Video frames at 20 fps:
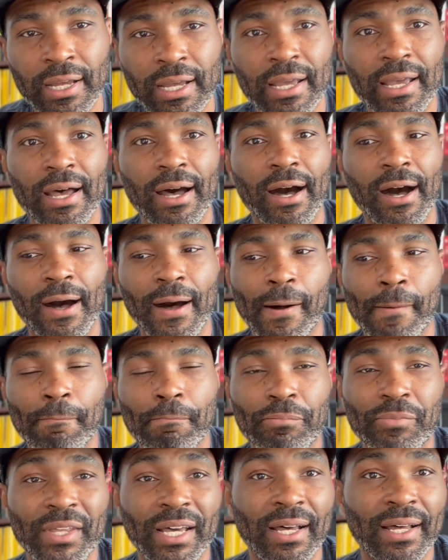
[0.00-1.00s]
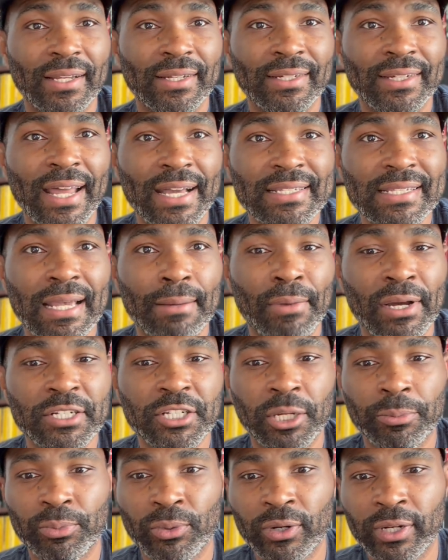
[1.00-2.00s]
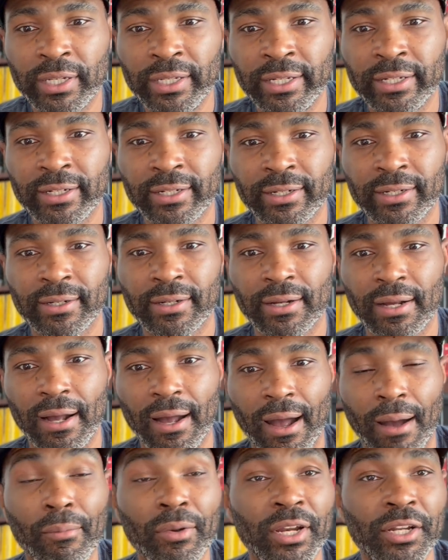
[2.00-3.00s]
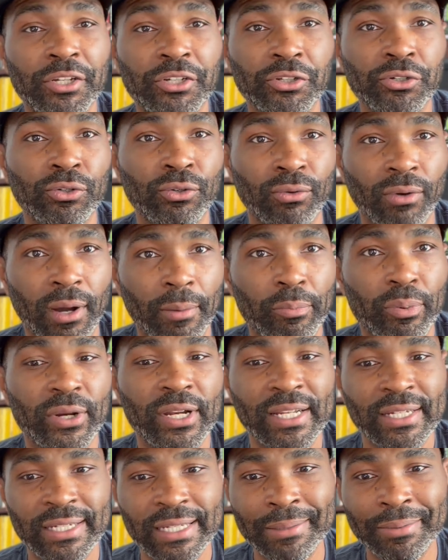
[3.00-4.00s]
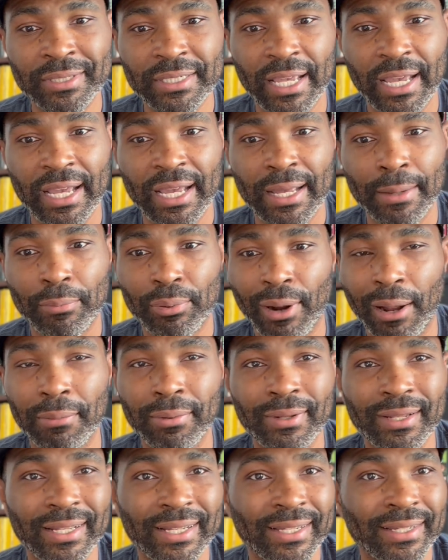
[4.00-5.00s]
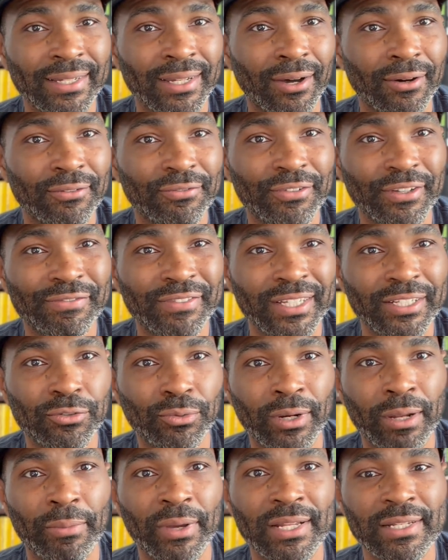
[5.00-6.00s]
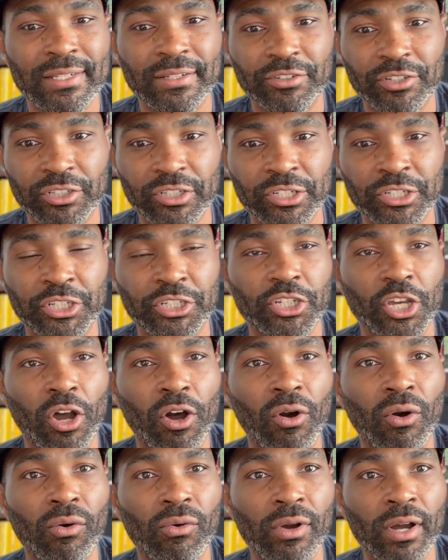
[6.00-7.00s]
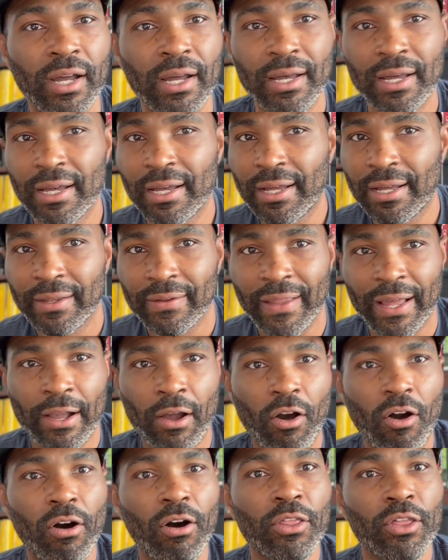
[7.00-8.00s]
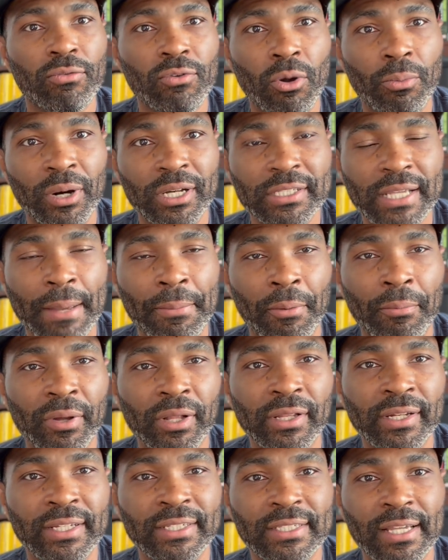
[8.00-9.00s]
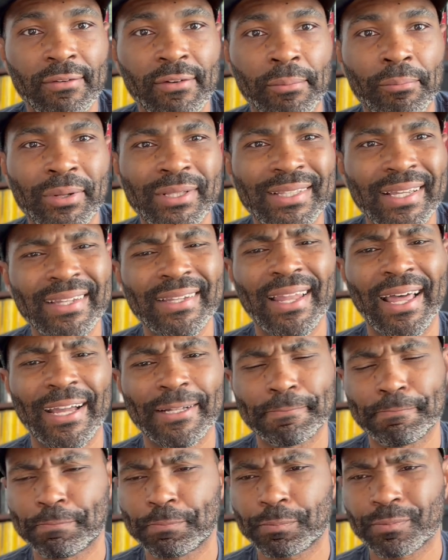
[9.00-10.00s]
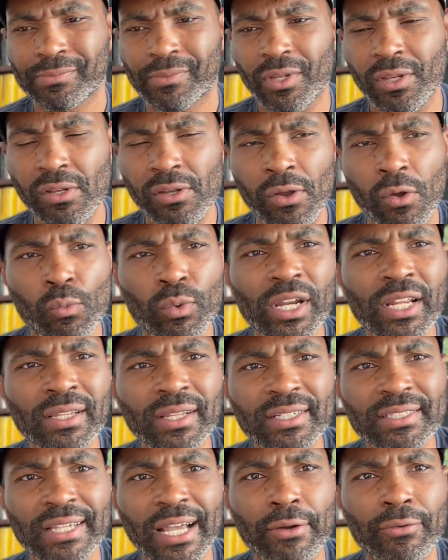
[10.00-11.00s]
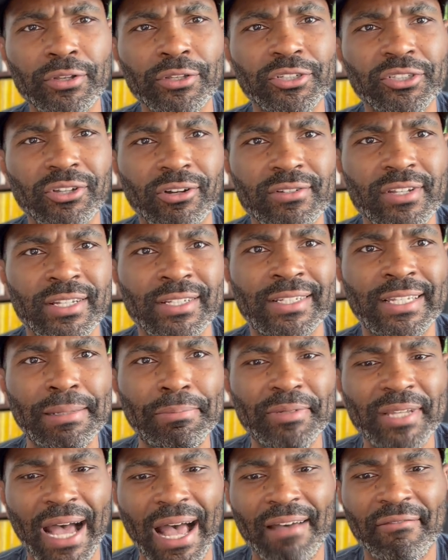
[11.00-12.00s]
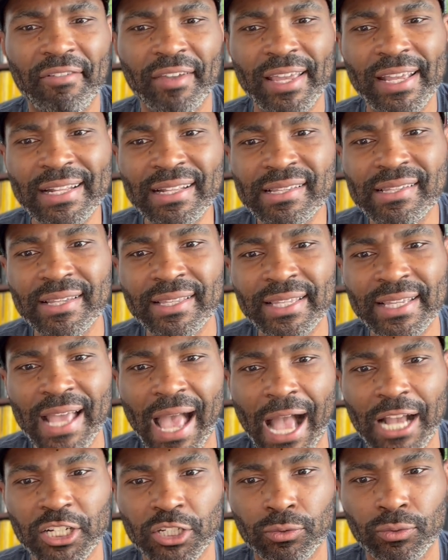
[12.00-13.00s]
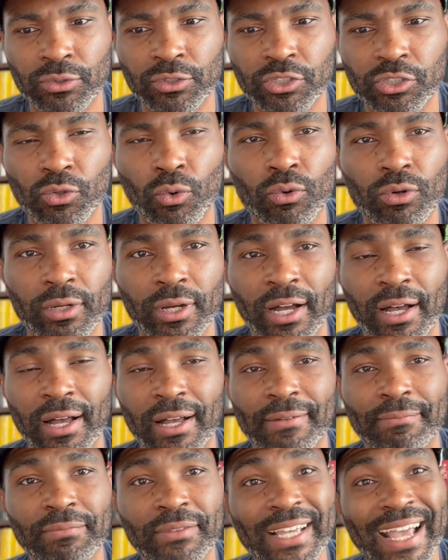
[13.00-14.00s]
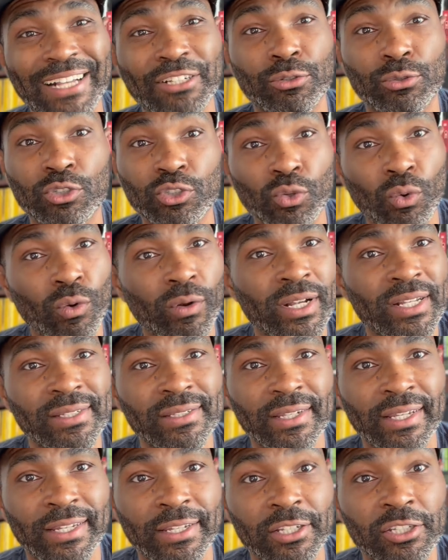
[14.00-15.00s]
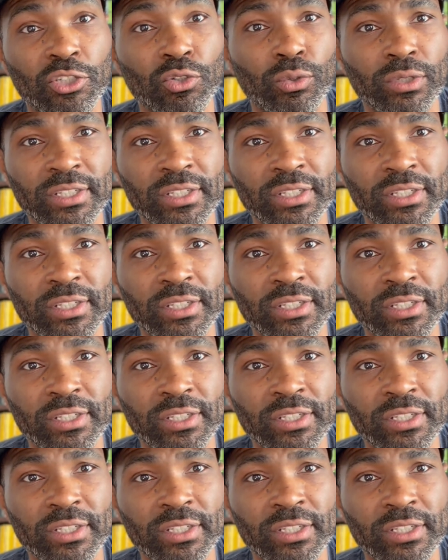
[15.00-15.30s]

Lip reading: The next time I jump on here, I'm gonna do a pretty deep scan, probably, 15, 20 minutes just to show like all the robust capabilities of it. But then like what it looks like when you start to deep dive into the actual stories and the sources